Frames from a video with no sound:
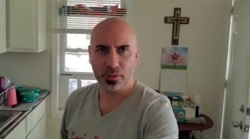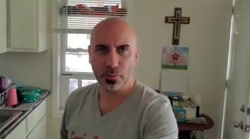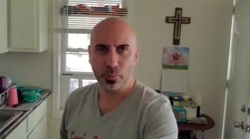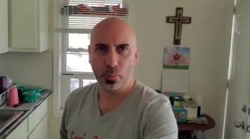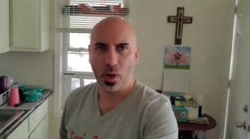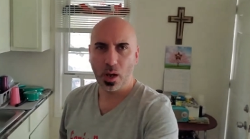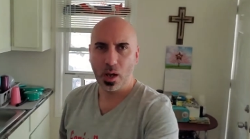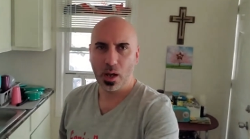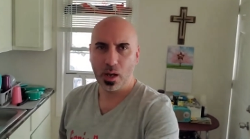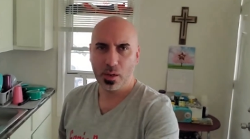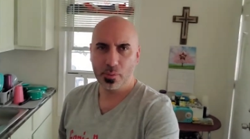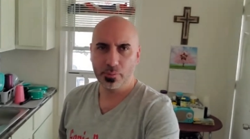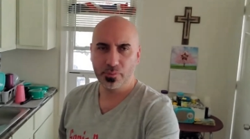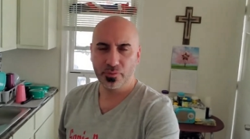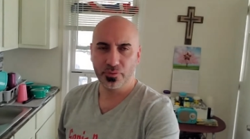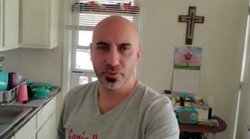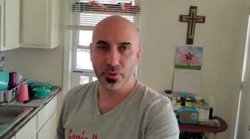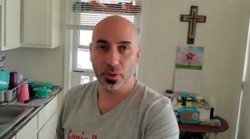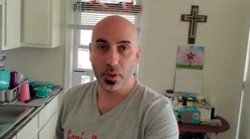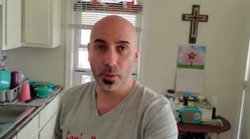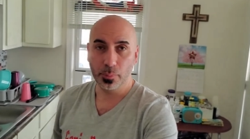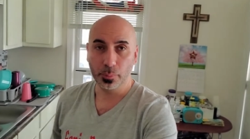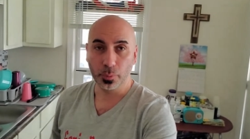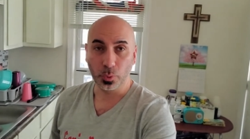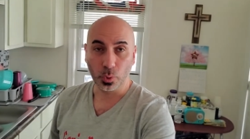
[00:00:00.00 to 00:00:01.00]
Rob
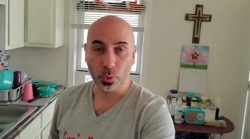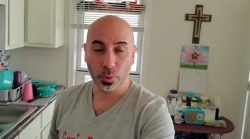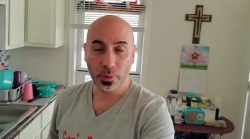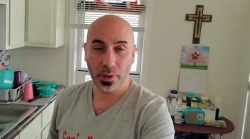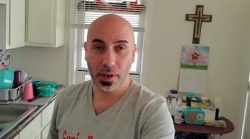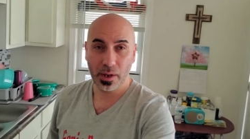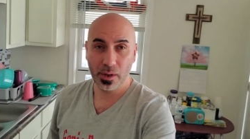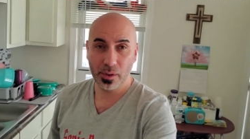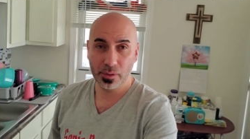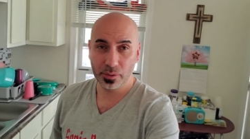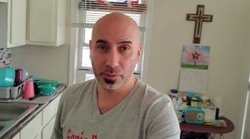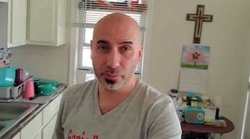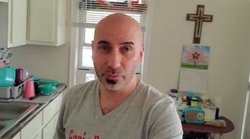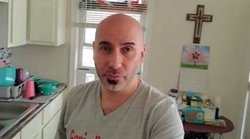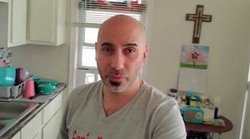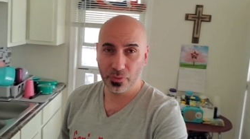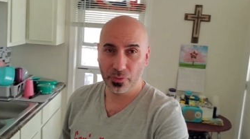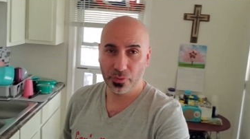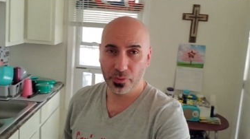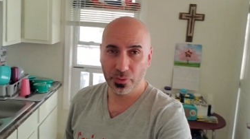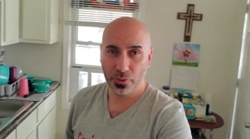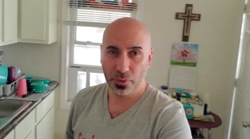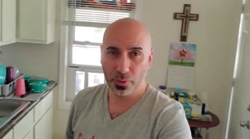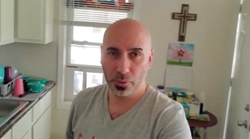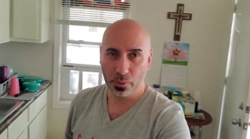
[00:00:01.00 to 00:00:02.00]
from Crown of
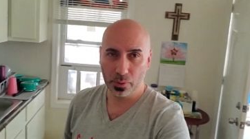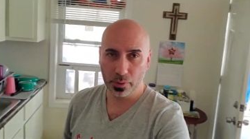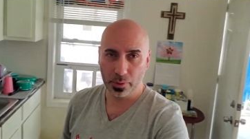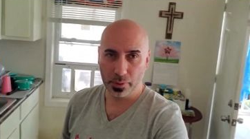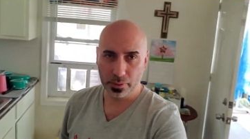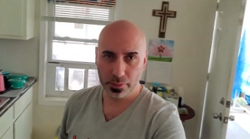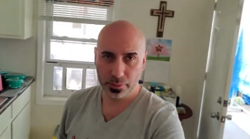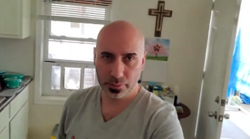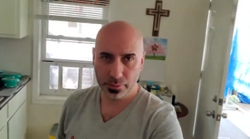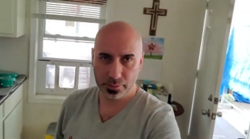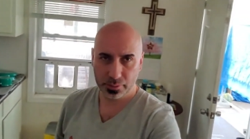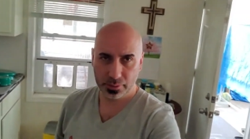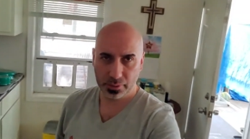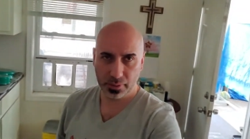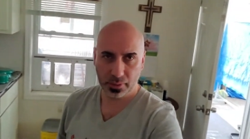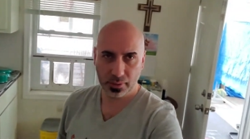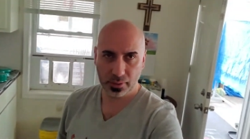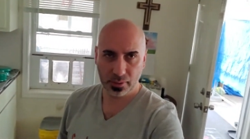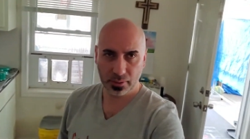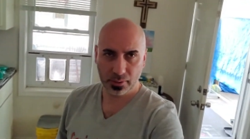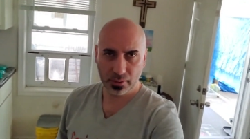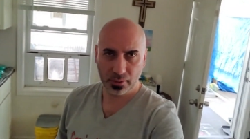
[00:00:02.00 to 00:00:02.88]
Thorns.